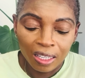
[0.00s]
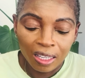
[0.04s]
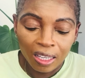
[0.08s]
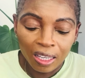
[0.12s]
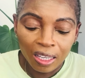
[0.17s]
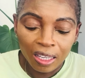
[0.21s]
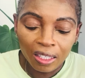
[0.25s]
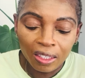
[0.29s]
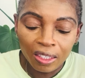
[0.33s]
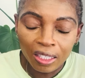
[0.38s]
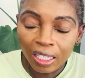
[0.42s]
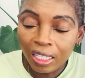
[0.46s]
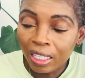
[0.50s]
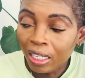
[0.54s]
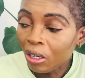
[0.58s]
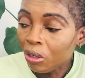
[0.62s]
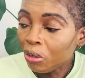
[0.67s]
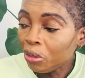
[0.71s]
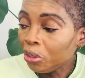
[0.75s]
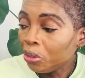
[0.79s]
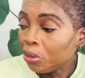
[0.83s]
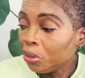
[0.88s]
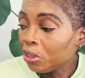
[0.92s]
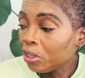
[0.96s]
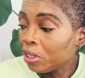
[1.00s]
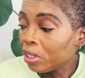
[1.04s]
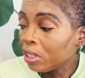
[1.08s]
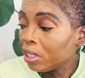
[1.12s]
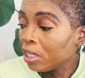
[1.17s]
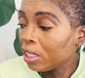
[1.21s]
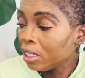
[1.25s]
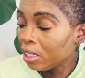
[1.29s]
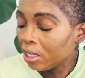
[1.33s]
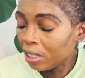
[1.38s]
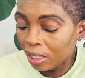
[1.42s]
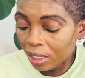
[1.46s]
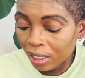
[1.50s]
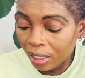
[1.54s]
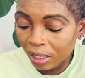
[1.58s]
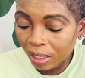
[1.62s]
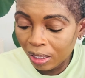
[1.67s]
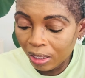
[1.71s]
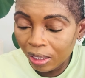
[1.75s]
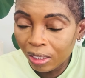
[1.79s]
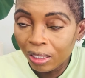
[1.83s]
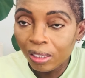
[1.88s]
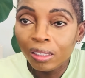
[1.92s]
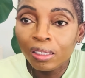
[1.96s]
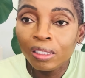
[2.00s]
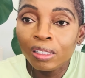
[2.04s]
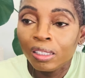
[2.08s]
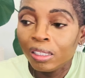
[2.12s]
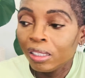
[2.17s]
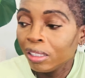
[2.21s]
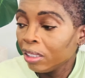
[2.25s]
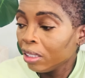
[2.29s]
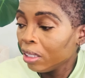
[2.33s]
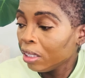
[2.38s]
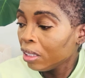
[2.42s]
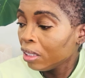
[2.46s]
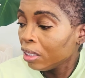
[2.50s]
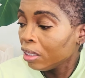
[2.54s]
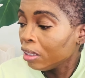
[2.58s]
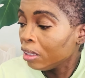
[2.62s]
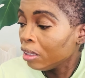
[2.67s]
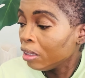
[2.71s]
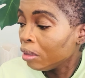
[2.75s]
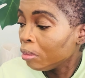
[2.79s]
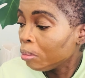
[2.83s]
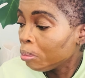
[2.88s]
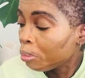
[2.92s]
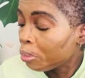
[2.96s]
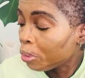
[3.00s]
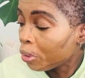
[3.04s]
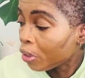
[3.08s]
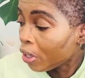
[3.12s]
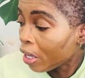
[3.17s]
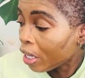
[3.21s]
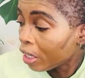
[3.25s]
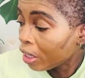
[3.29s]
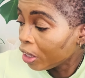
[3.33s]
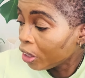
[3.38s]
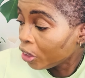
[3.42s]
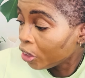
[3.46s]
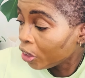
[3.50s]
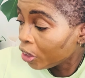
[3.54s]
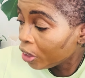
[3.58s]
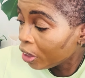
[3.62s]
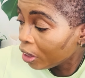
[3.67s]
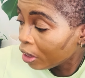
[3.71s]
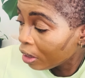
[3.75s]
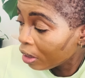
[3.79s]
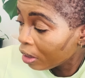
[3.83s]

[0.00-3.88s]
And then I'll use this brush